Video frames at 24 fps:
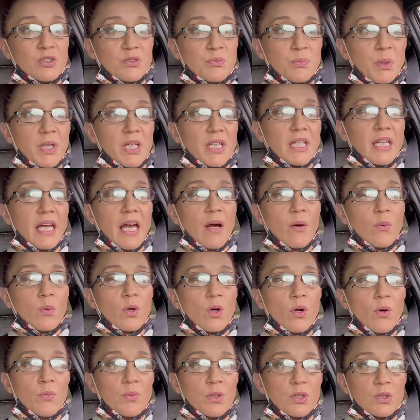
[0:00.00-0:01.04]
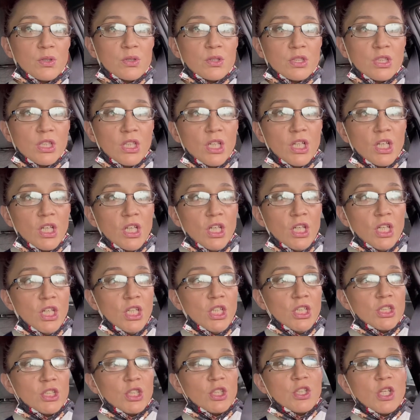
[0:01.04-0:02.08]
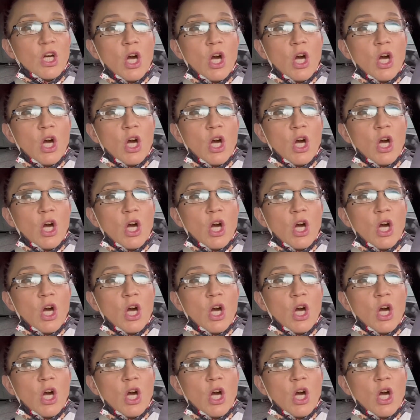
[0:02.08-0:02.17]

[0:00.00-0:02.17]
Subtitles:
But yeah, we're almost to the